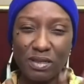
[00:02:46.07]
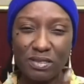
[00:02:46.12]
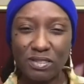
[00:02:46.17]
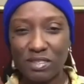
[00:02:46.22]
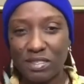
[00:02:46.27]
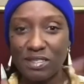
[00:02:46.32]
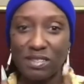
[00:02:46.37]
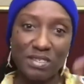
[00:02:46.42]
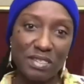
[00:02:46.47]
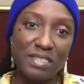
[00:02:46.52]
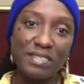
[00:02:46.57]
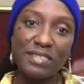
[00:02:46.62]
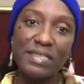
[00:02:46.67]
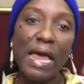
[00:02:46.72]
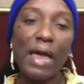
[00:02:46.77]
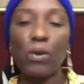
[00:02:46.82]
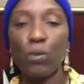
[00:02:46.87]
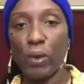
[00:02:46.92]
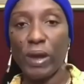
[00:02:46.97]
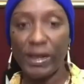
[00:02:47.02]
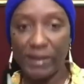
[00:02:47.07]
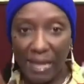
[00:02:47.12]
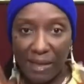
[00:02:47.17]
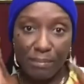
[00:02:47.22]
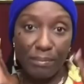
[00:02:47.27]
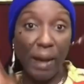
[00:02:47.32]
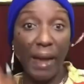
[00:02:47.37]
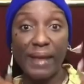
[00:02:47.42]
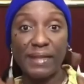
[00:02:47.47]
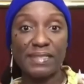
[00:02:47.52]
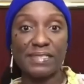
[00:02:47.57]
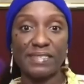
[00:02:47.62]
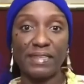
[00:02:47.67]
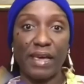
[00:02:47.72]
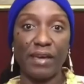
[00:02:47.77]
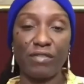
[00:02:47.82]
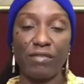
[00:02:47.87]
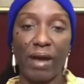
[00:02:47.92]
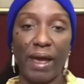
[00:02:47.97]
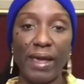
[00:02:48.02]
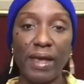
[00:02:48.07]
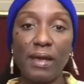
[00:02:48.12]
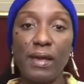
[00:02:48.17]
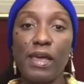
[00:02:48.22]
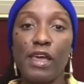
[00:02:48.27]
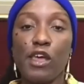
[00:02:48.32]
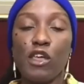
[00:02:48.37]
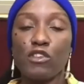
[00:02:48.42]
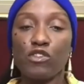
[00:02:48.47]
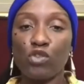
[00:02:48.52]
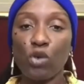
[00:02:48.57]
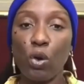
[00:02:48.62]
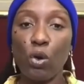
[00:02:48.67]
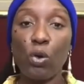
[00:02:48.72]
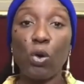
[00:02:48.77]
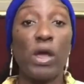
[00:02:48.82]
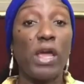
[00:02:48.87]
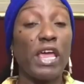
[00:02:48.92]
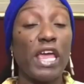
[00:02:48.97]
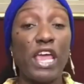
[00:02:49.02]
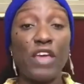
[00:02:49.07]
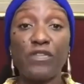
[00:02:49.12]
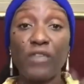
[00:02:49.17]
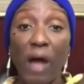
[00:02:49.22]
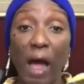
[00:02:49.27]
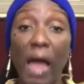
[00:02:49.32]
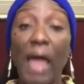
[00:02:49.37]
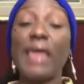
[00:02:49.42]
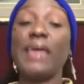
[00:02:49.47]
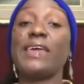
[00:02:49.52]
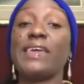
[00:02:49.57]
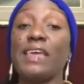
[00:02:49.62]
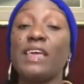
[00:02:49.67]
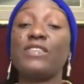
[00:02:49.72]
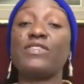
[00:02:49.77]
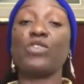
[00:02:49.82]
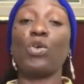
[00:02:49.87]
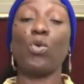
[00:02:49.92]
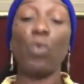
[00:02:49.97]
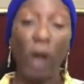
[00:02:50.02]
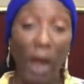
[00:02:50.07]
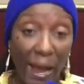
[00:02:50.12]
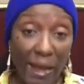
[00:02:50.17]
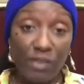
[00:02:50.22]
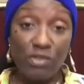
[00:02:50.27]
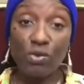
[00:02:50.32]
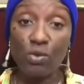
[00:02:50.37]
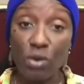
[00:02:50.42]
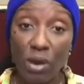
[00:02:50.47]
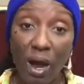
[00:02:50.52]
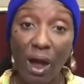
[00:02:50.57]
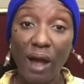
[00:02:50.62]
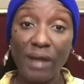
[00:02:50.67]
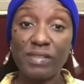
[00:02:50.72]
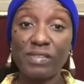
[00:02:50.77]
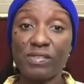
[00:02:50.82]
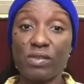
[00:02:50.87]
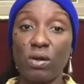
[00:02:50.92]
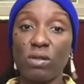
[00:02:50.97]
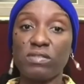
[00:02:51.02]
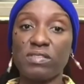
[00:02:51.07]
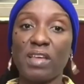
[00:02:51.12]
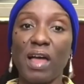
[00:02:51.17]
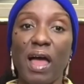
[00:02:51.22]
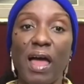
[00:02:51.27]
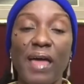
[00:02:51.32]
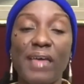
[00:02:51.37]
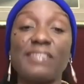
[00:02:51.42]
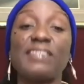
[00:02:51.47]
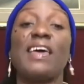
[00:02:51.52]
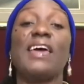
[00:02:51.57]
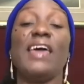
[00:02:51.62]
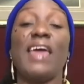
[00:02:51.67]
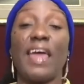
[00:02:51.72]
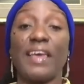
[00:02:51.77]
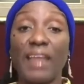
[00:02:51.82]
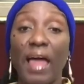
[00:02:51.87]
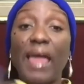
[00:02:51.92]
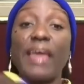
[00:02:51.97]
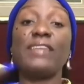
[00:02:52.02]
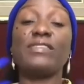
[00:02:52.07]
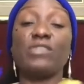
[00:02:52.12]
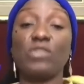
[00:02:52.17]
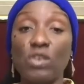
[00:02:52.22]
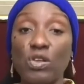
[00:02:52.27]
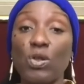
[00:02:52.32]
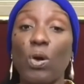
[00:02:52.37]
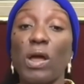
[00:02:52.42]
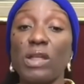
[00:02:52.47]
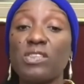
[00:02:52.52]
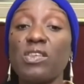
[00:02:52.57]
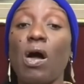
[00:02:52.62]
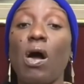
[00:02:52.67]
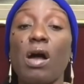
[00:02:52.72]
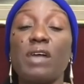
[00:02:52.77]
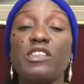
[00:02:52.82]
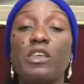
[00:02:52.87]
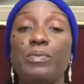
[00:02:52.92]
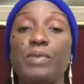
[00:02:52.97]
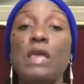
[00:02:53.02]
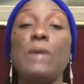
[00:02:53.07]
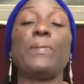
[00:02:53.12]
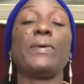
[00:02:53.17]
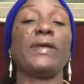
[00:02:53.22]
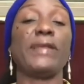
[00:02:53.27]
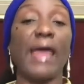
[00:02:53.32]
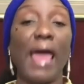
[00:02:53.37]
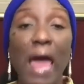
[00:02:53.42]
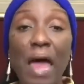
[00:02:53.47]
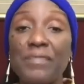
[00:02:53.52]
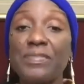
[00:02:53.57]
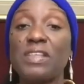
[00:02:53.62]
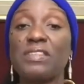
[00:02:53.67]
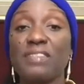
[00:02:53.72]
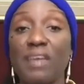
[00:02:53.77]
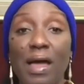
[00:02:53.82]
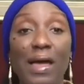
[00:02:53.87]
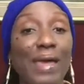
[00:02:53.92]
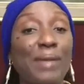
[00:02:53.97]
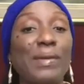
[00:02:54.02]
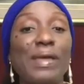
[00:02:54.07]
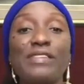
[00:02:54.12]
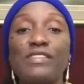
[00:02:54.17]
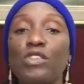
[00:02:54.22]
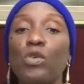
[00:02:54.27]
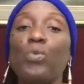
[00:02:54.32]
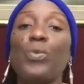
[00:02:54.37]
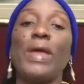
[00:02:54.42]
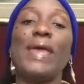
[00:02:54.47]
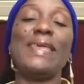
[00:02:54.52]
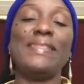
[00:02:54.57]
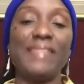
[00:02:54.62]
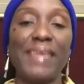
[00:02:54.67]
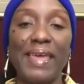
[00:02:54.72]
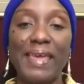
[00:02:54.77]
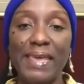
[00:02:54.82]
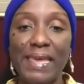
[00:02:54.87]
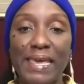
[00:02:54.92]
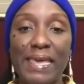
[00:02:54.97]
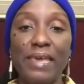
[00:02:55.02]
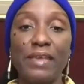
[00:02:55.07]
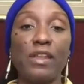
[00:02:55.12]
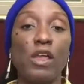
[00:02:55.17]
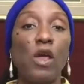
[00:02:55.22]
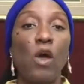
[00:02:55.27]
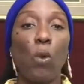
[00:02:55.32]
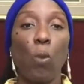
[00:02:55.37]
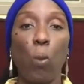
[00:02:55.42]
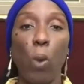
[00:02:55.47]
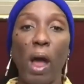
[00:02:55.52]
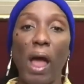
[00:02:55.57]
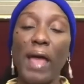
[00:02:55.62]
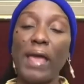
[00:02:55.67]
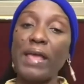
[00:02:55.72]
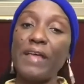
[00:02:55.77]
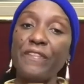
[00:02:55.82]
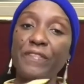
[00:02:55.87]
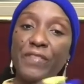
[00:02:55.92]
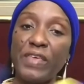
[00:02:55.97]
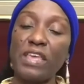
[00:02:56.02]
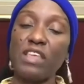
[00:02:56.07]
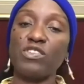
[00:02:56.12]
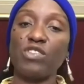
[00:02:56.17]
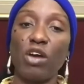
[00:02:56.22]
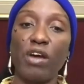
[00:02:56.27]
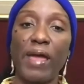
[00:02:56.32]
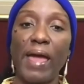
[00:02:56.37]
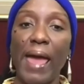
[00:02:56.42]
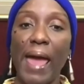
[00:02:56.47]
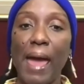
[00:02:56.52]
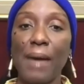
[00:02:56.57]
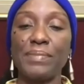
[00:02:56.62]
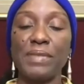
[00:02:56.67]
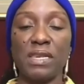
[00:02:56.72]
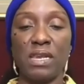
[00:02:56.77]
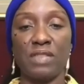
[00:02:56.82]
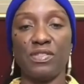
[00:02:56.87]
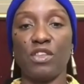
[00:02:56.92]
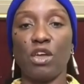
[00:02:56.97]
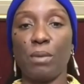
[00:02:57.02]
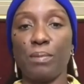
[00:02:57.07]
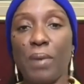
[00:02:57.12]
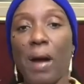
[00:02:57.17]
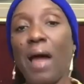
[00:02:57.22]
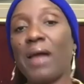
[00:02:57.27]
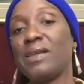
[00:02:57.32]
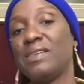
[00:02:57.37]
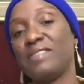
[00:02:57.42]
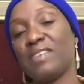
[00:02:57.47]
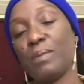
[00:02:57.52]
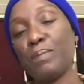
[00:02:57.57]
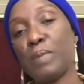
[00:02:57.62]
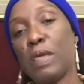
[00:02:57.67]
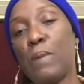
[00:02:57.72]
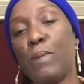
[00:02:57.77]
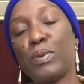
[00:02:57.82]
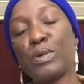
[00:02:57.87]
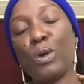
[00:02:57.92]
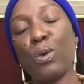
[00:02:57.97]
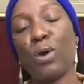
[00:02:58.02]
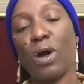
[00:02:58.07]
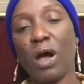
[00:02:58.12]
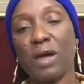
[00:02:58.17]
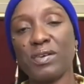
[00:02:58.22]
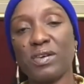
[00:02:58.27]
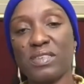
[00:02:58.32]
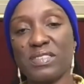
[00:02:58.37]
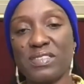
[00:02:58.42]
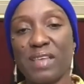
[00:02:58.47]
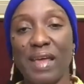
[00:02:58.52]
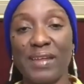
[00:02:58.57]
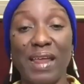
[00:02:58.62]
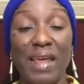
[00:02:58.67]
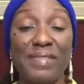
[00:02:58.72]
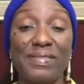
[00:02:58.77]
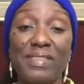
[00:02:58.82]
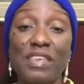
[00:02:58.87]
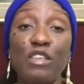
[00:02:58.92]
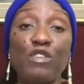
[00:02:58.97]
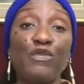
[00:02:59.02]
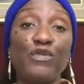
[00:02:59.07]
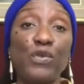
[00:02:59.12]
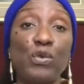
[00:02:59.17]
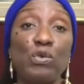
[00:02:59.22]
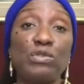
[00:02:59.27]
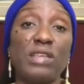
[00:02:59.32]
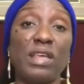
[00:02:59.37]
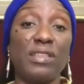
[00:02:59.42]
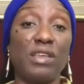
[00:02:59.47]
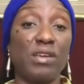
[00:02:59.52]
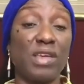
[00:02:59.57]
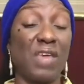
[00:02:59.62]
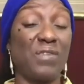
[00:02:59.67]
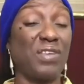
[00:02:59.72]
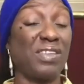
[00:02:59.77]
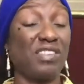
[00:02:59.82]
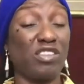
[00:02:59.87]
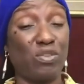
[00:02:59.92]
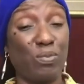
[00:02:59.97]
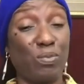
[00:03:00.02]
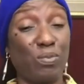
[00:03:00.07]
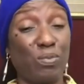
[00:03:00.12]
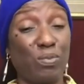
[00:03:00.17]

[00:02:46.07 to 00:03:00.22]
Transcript: just just that way that mindset right so if i it, so i do consults guys and i you know i talk to people and half the time it's the way they eat why things are happening in their bodies and people don't understand that these foods that they're giving us is